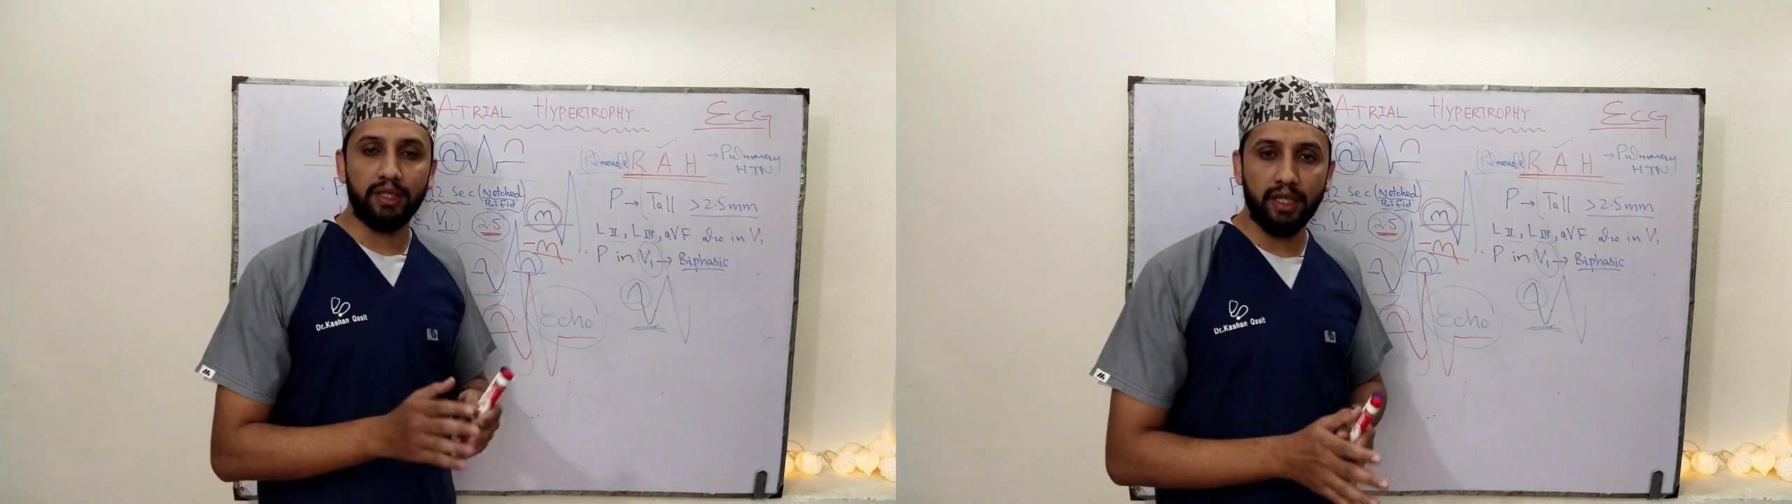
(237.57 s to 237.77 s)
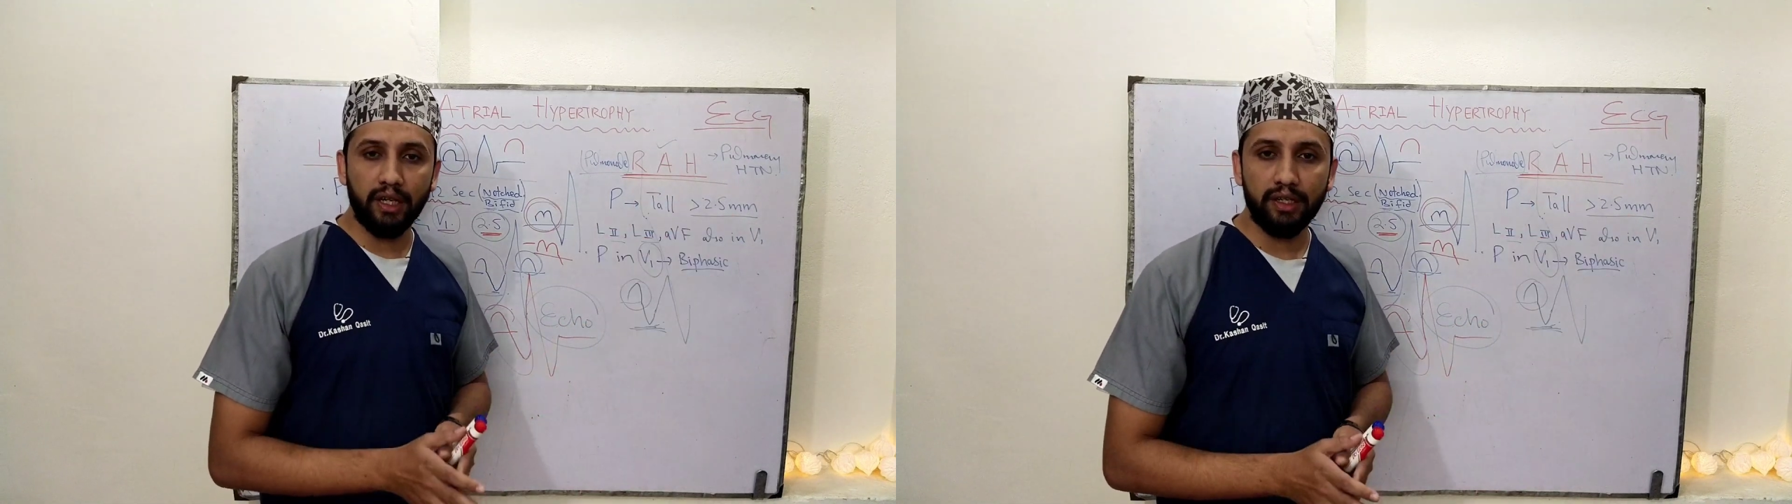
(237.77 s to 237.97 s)

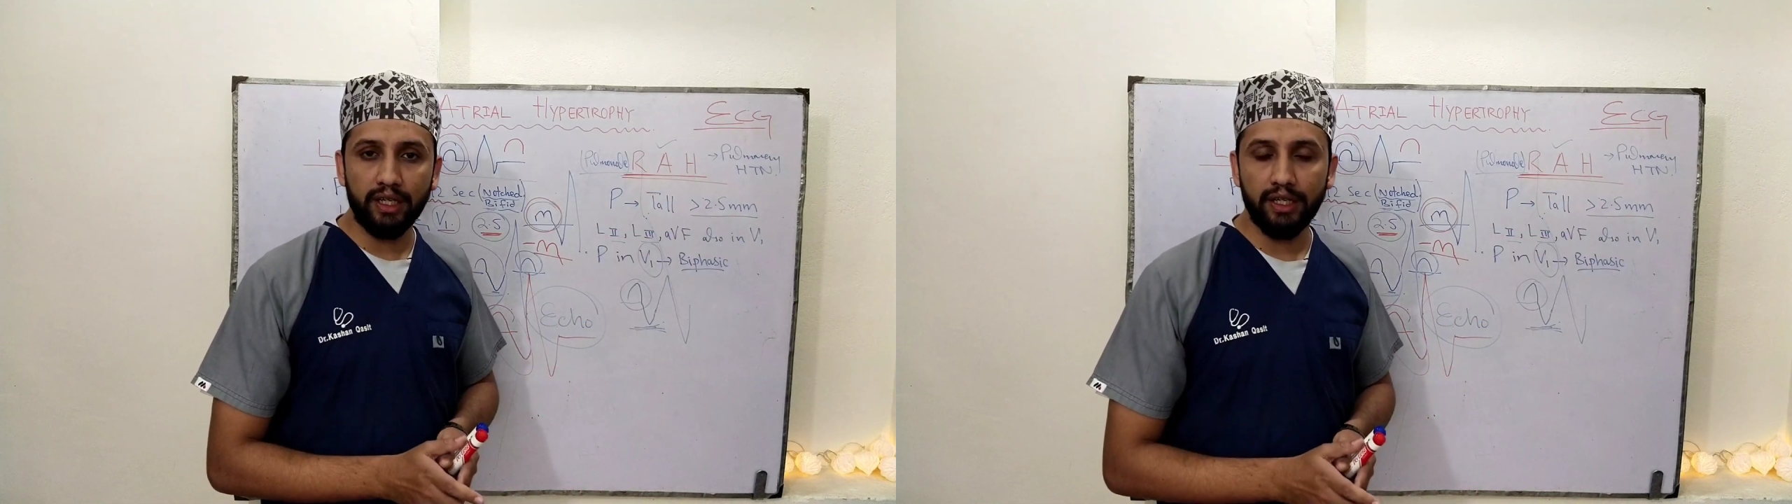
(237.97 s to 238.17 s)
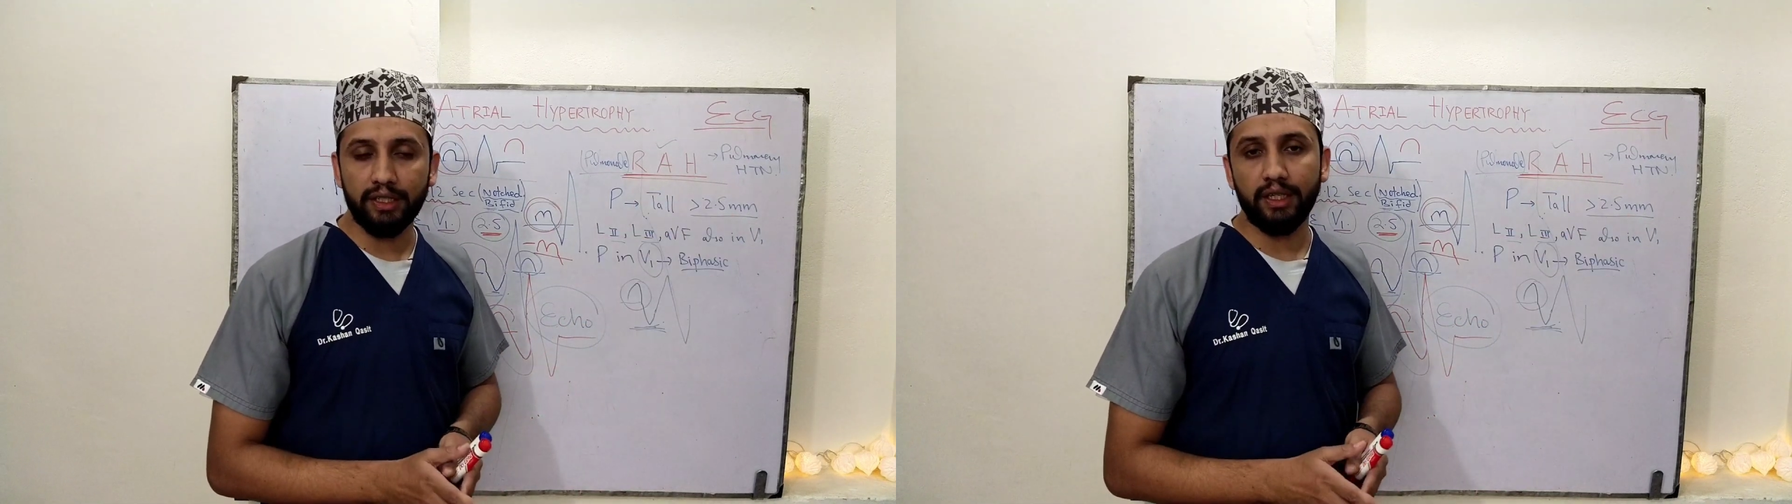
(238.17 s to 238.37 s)

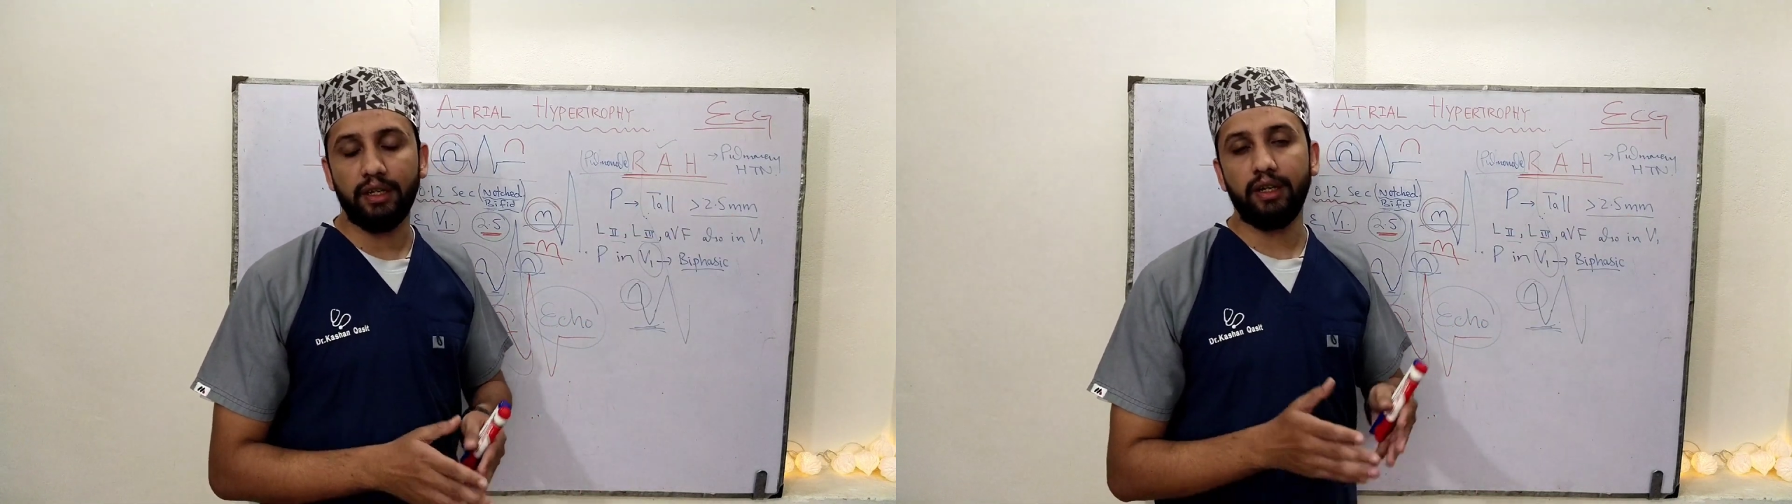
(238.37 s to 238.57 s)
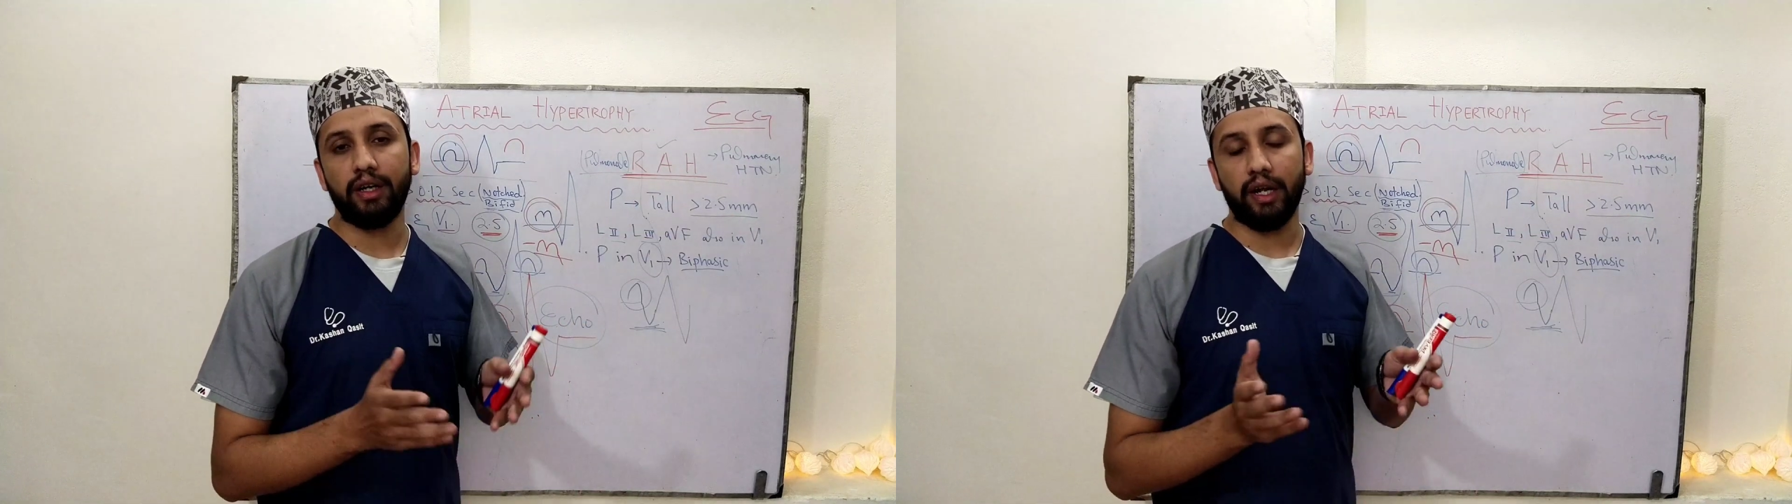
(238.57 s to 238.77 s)

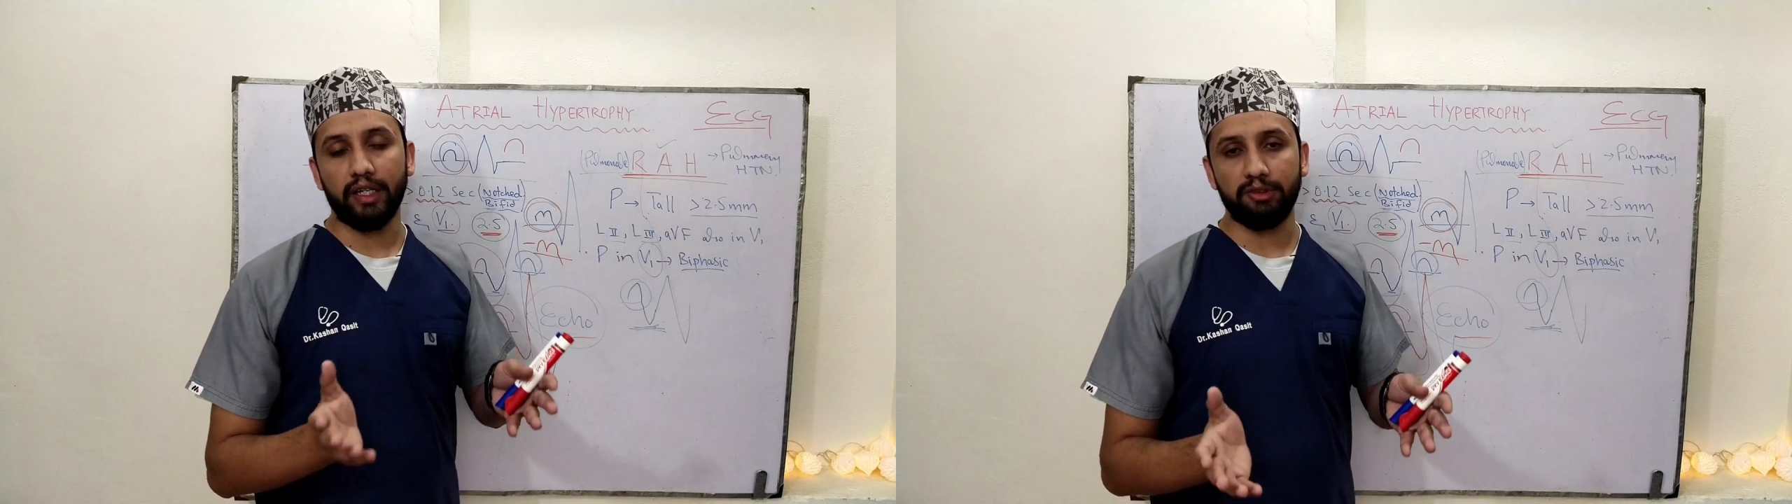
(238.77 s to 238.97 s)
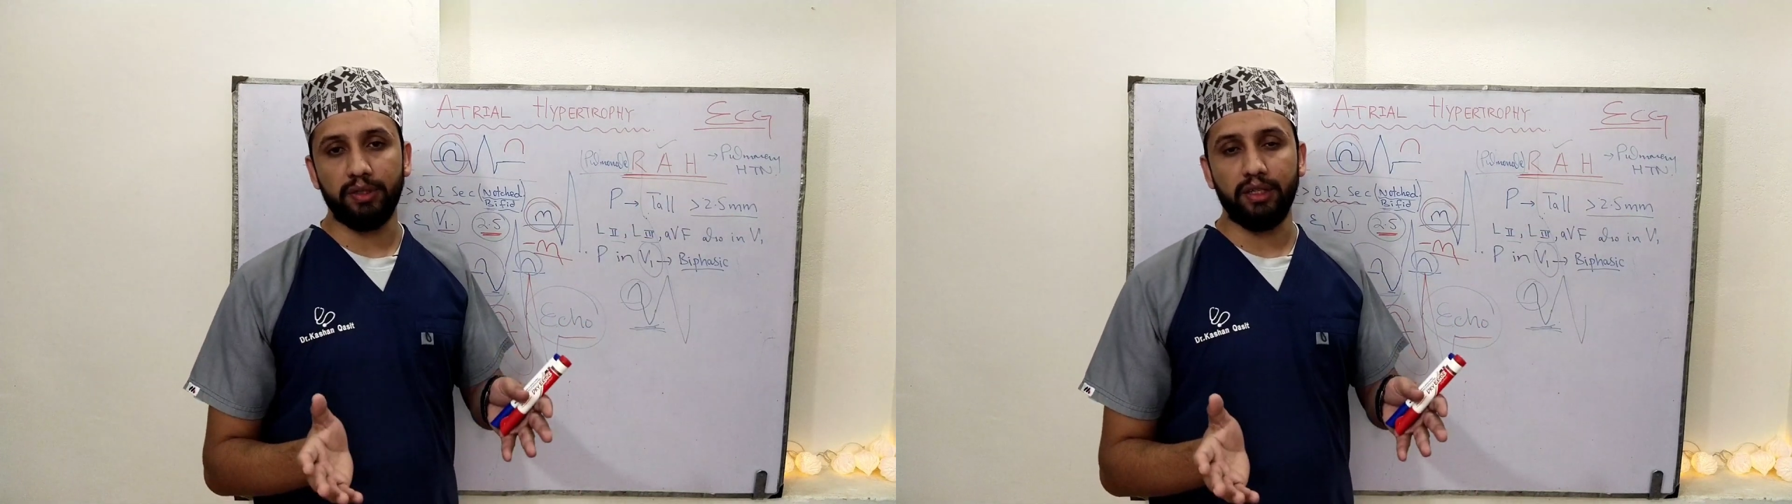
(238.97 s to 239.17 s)
regurgitation,
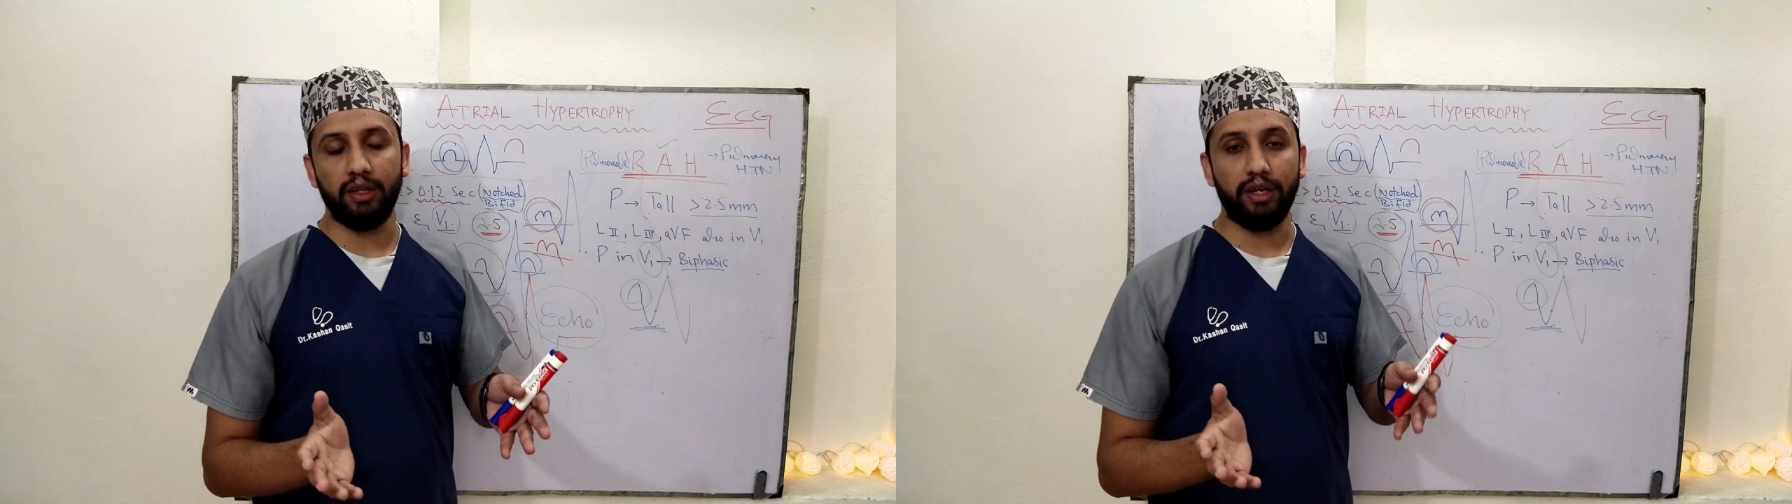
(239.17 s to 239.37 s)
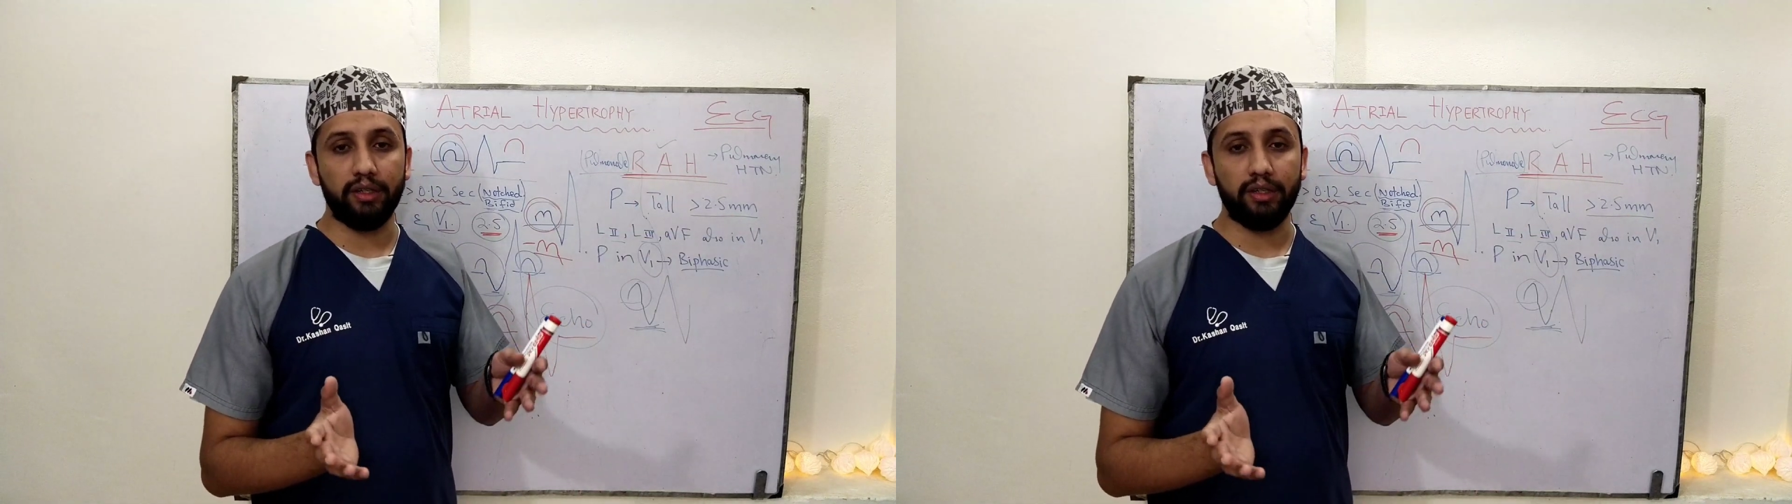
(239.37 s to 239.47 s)
tricuspid